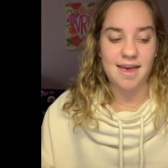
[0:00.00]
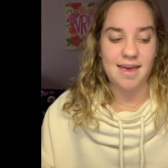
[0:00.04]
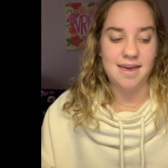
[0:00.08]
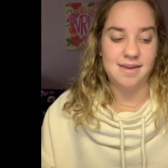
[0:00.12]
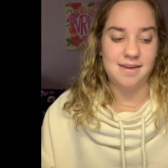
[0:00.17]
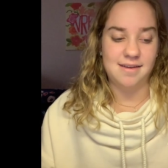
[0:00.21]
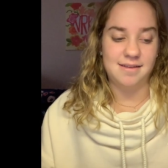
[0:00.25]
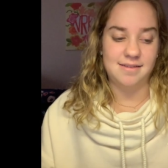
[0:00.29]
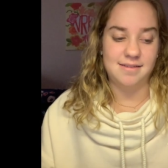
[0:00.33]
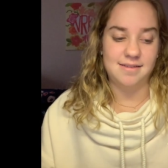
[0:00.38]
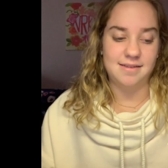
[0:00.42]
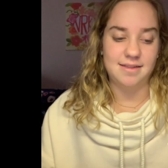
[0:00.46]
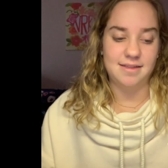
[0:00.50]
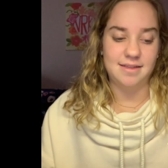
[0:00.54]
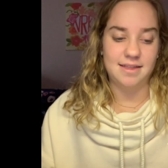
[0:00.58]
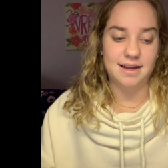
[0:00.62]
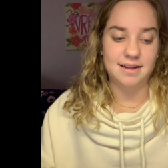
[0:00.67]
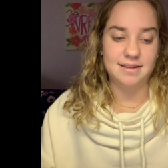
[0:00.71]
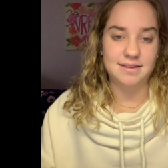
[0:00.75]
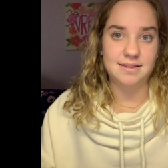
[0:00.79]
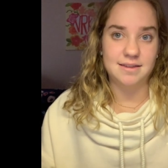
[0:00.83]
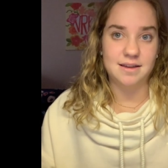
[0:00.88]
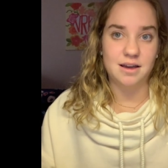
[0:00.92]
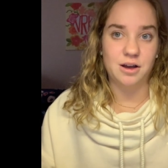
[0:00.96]
And
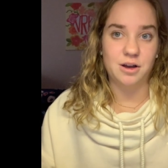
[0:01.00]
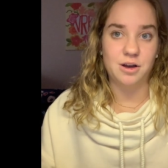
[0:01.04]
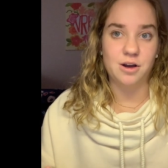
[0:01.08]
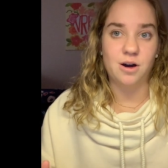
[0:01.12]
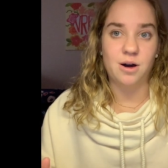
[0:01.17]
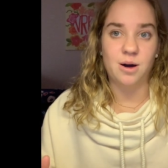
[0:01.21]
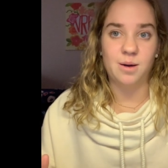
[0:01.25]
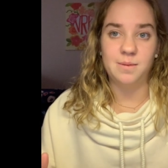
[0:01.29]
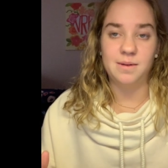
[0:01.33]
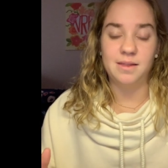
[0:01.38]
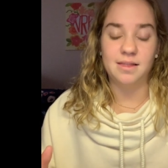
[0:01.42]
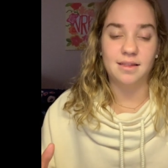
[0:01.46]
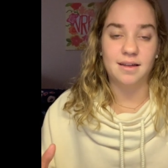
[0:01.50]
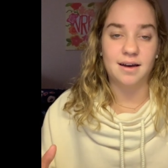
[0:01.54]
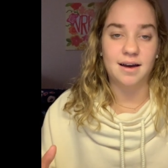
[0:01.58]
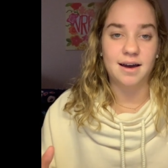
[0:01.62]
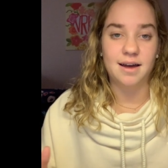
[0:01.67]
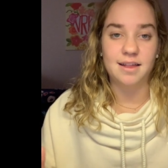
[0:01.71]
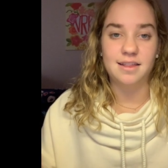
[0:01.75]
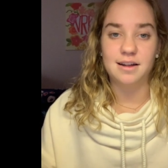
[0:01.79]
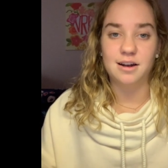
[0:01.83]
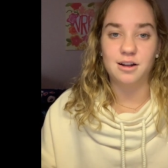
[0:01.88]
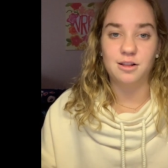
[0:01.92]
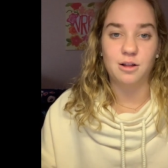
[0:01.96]
that's a common
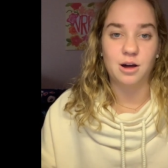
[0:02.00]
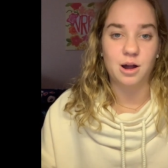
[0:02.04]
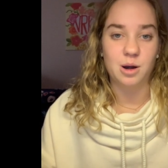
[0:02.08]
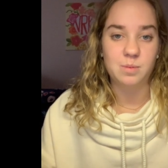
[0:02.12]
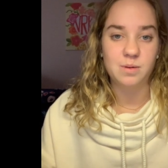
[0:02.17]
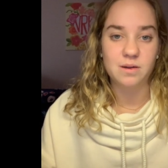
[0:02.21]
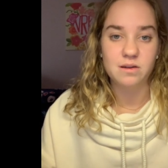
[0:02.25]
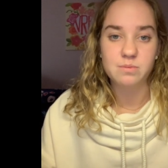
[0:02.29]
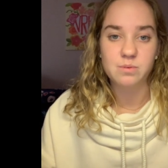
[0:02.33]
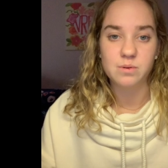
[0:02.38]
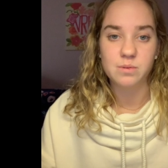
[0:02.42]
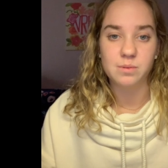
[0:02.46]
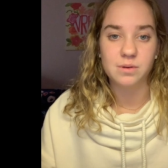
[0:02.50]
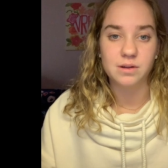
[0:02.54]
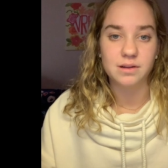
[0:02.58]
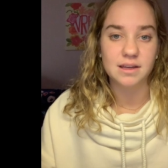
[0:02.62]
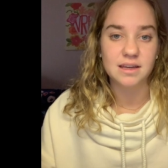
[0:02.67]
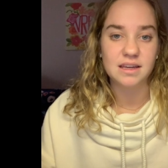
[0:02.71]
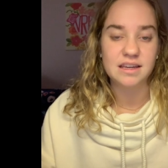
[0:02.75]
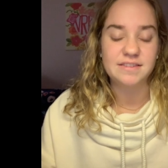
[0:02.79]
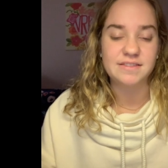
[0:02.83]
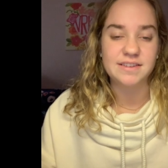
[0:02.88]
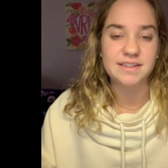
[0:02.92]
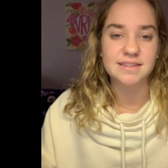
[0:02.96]
lie that a lot of people
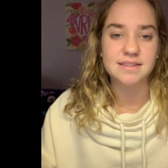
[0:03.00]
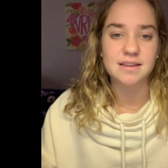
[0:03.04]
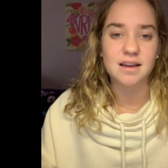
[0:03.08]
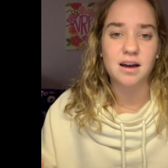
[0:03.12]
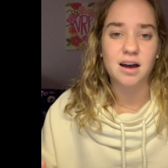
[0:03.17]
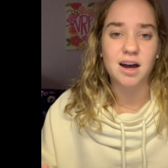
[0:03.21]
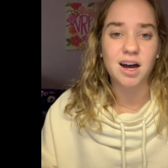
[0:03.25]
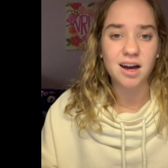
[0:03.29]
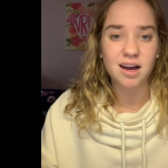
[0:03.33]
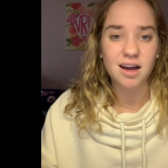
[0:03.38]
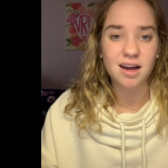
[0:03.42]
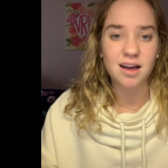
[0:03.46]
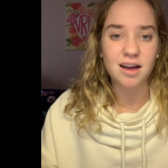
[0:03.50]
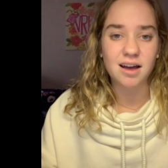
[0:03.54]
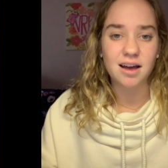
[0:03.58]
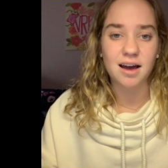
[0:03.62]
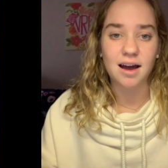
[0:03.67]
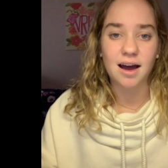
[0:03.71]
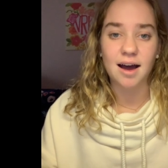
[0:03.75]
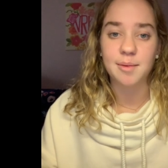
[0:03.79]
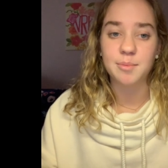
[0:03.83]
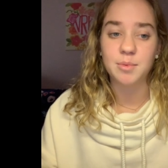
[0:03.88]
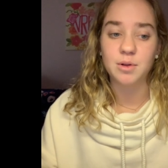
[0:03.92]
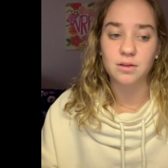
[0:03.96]
believe is, ah,
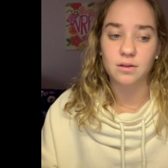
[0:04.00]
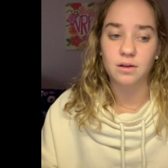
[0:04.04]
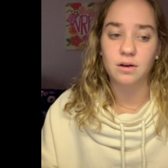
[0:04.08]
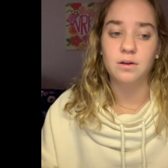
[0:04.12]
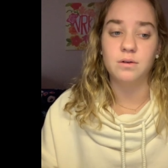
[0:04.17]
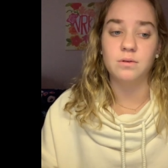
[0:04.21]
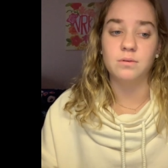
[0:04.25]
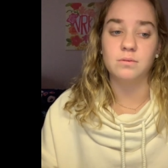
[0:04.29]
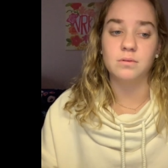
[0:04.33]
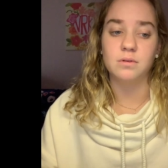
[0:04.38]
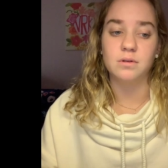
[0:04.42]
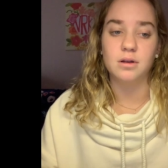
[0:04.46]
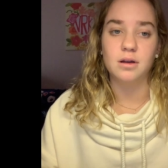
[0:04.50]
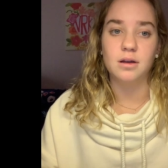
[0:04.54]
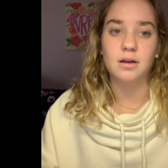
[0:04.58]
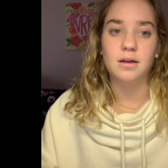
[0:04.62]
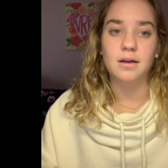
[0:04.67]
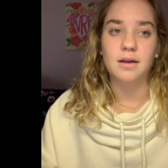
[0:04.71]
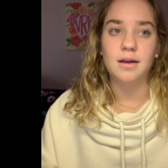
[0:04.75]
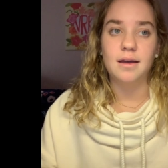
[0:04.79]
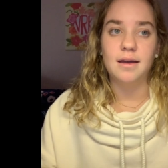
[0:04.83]
I'm alone.